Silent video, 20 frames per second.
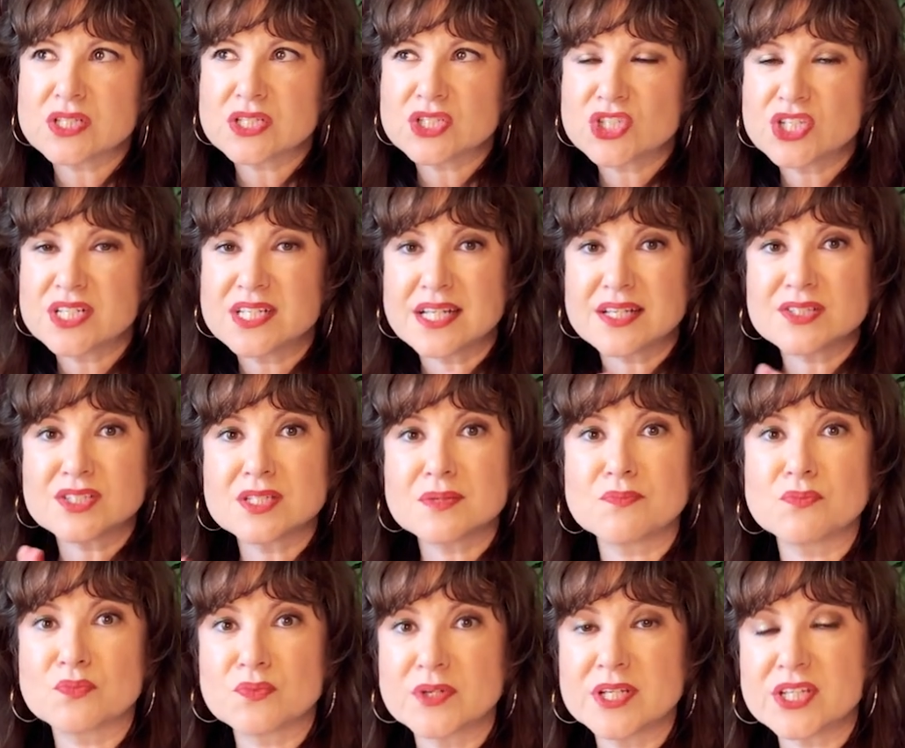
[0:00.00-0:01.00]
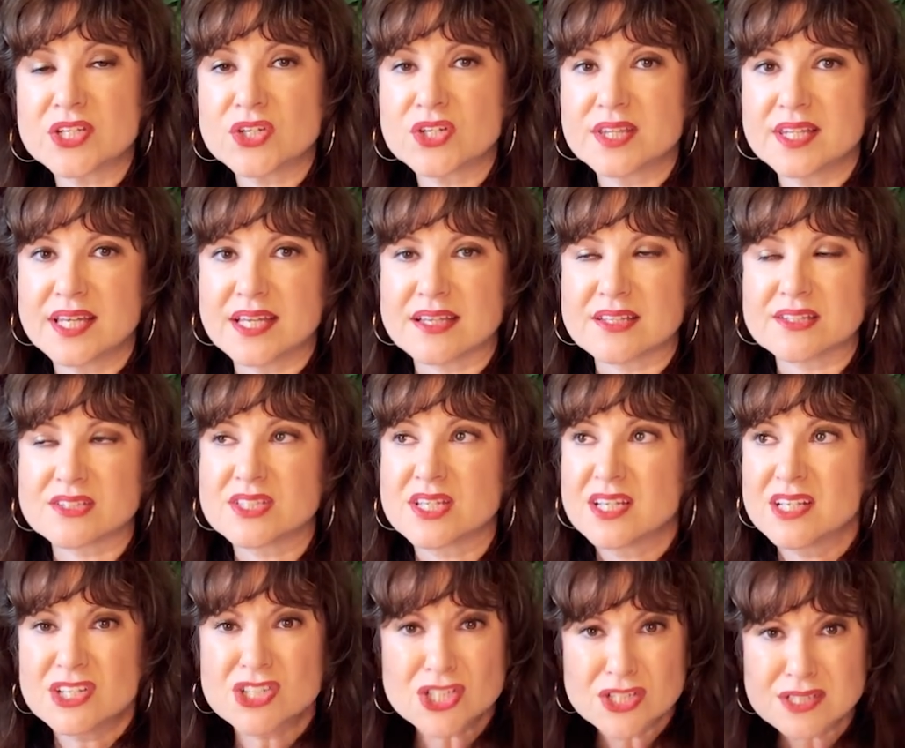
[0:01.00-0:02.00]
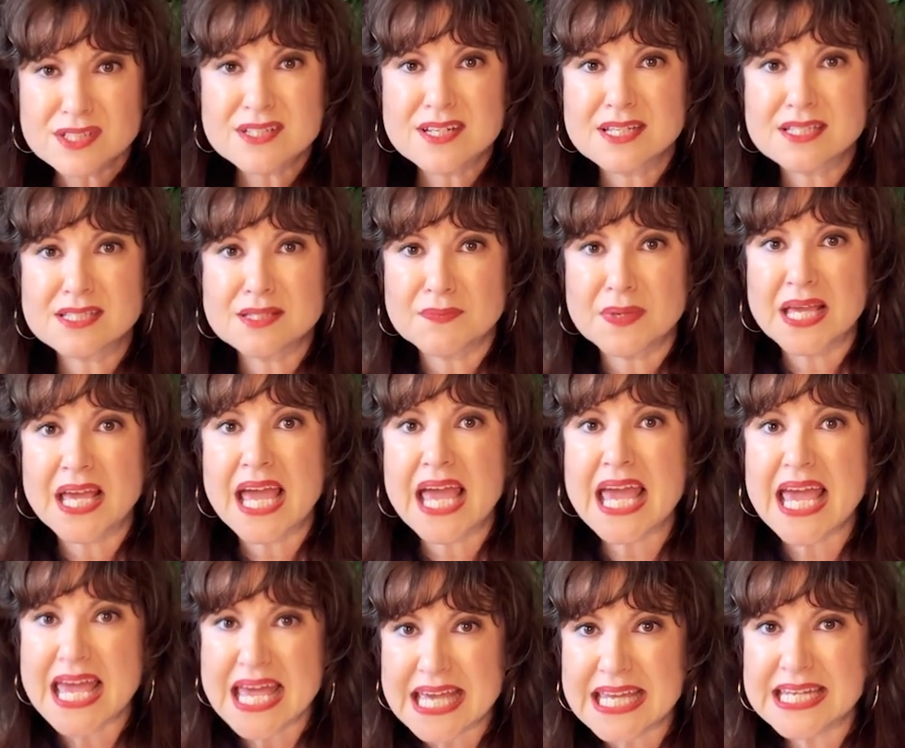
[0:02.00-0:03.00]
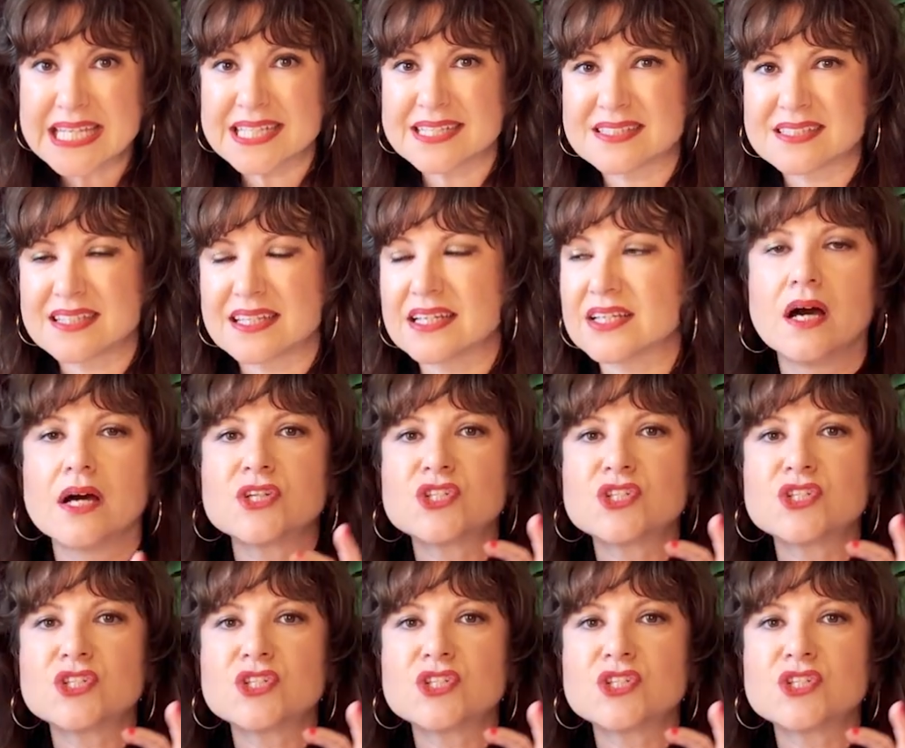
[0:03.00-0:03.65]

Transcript: She does some really good things. She also does some hideous things.